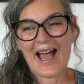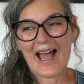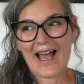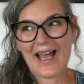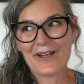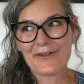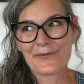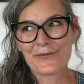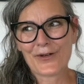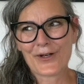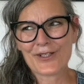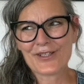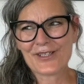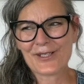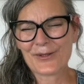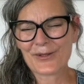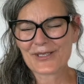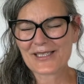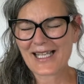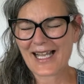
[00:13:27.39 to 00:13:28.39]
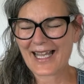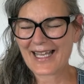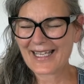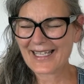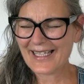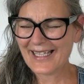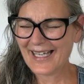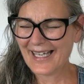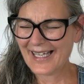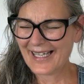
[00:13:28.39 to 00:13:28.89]
And first she was
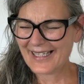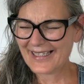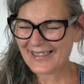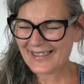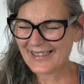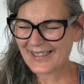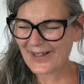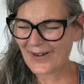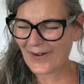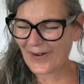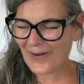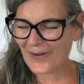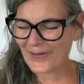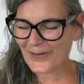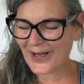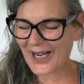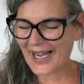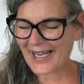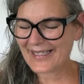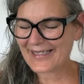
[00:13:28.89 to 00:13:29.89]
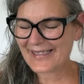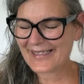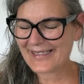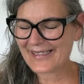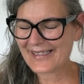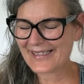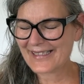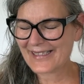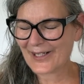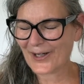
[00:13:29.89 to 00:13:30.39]
like, no, I
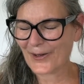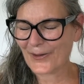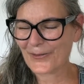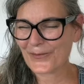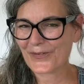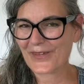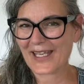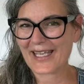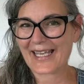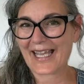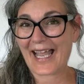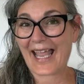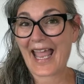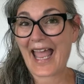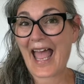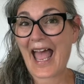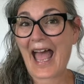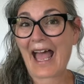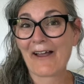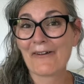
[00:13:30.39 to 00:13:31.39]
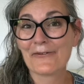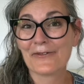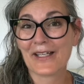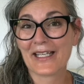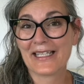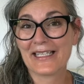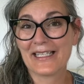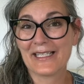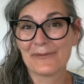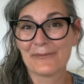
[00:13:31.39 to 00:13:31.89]
don't think I have
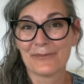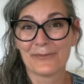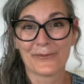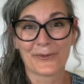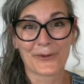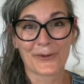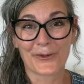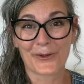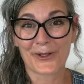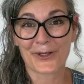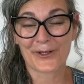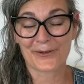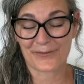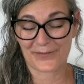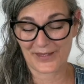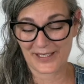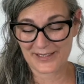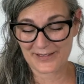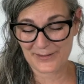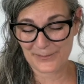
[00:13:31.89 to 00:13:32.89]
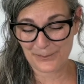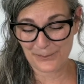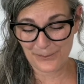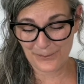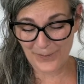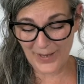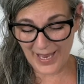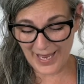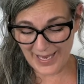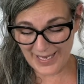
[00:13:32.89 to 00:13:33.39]
any more of this
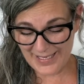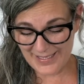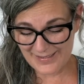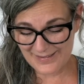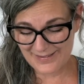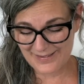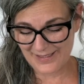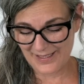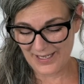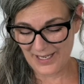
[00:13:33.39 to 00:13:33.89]
base.